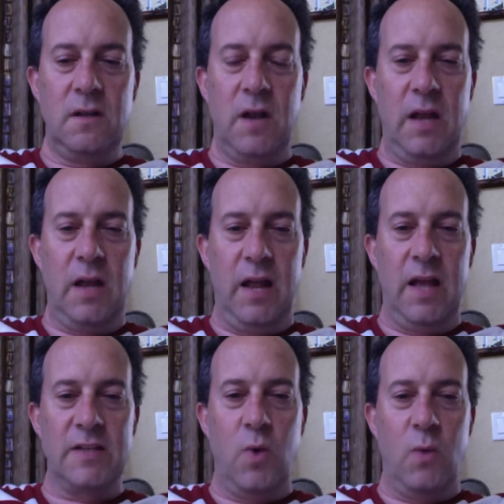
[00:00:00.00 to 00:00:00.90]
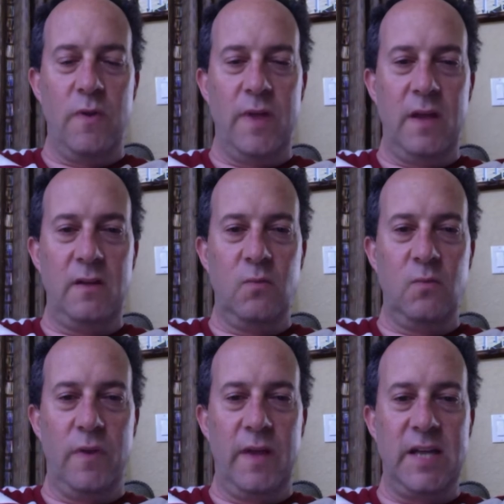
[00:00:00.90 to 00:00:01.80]
Can I ask, what were
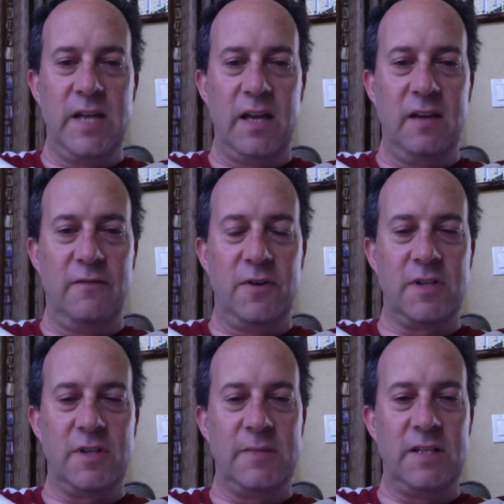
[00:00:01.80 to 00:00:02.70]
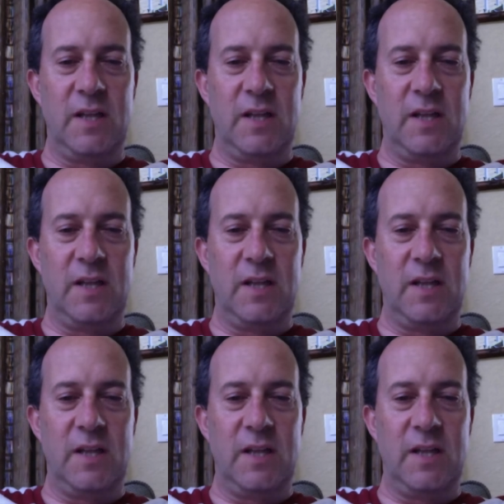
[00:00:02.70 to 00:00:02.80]
they ticketed for something?